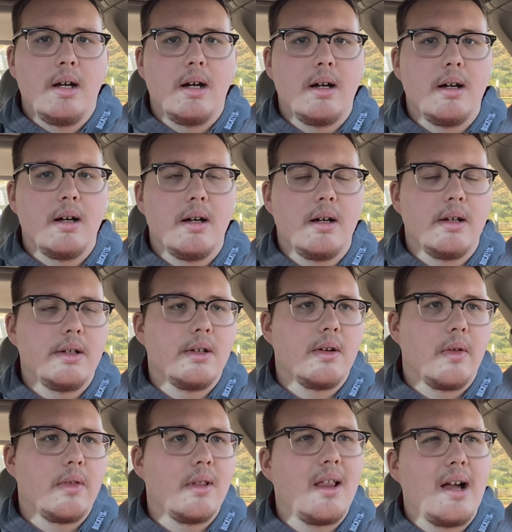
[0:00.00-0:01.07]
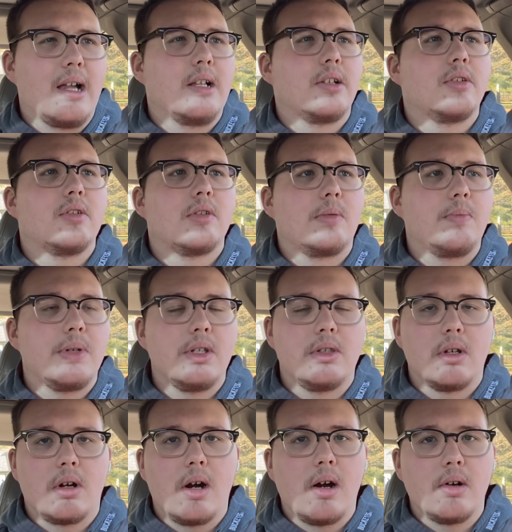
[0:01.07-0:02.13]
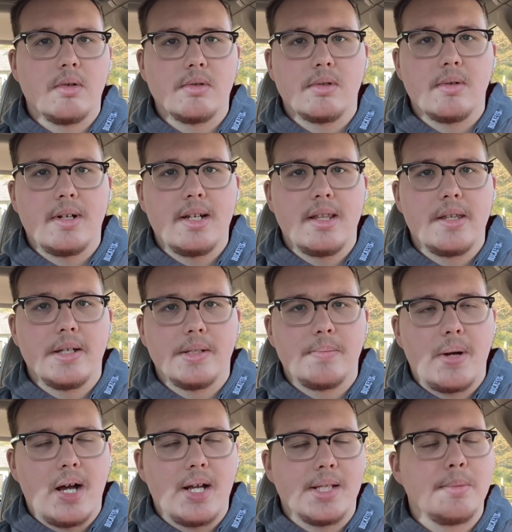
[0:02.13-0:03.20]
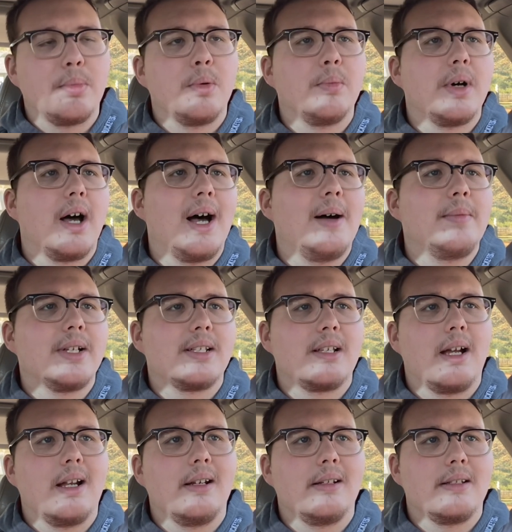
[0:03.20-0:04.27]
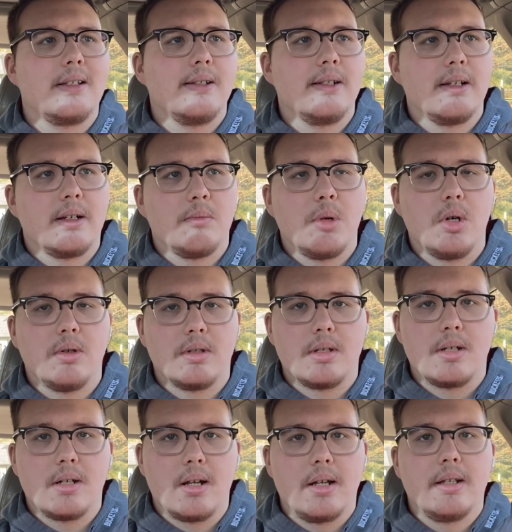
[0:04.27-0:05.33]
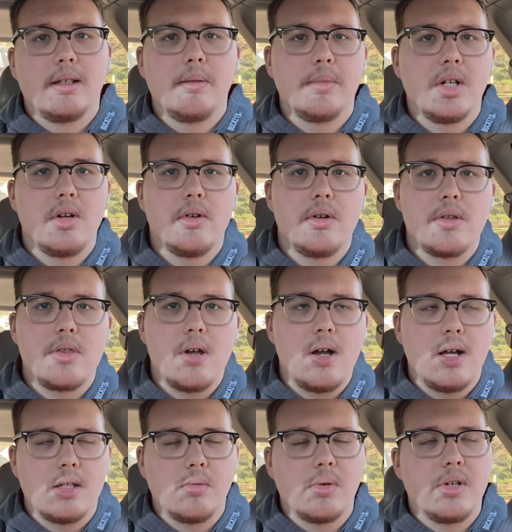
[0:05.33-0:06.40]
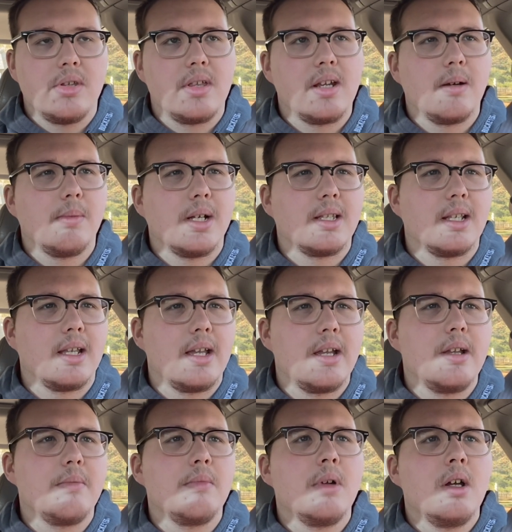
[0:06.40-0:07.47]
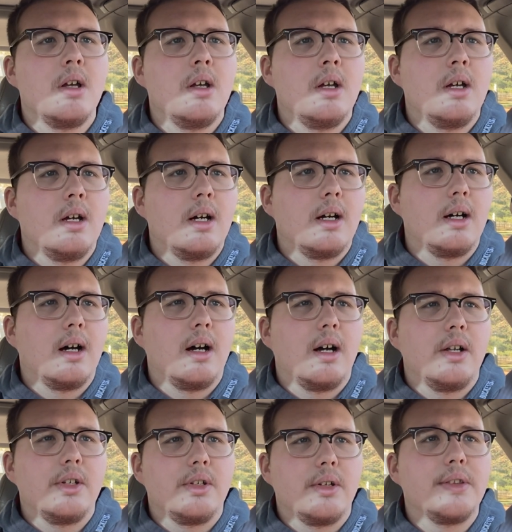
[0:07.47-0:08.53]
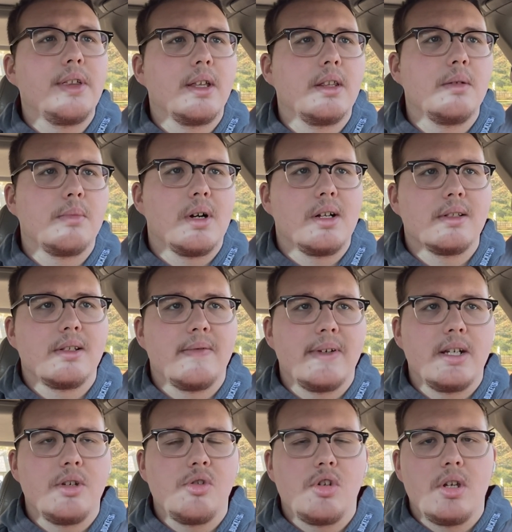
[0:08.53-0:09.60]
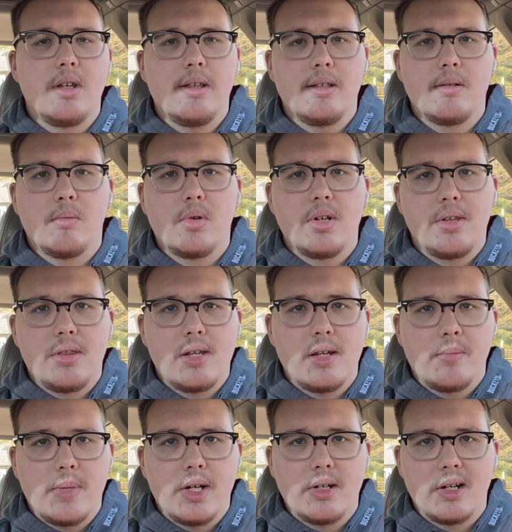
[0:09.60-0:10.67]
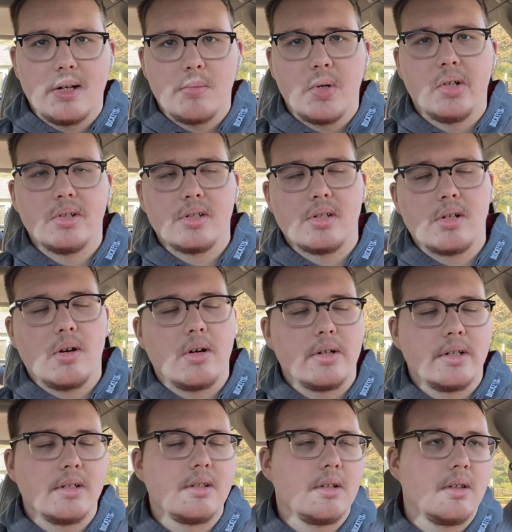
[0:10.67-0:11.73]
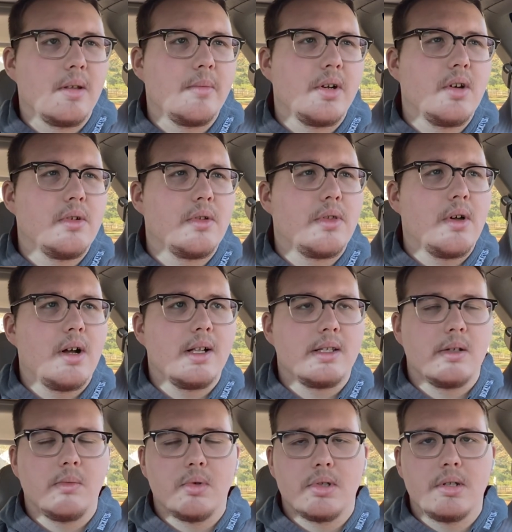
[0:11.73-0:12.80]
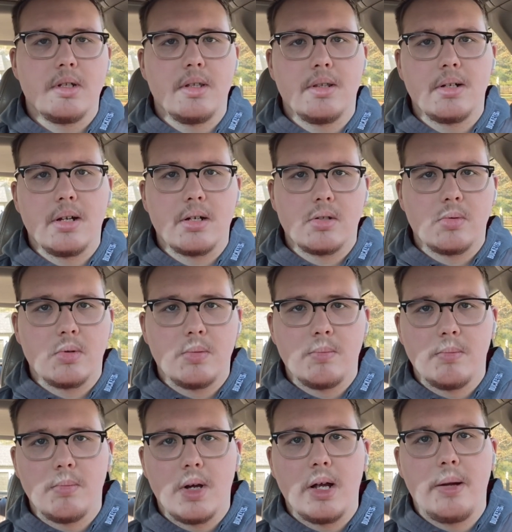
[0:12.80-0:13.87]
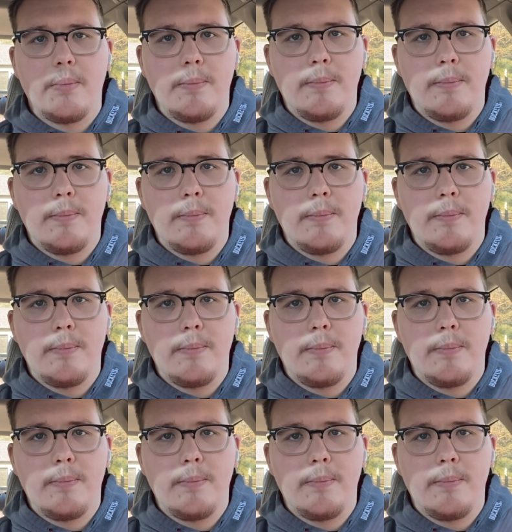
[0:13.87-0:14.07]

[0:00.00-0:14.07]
You know, the Lions just beat the Cardinals, so anything's possible, but I'm excited to see Nick Mullens tonight. Let me know your thoughts. What do you think about the game? Do you think the Browns have any chance? And what do you think about Nick Mullens starting? So let me know your thoughts, and we'll see you in the next one. Bye.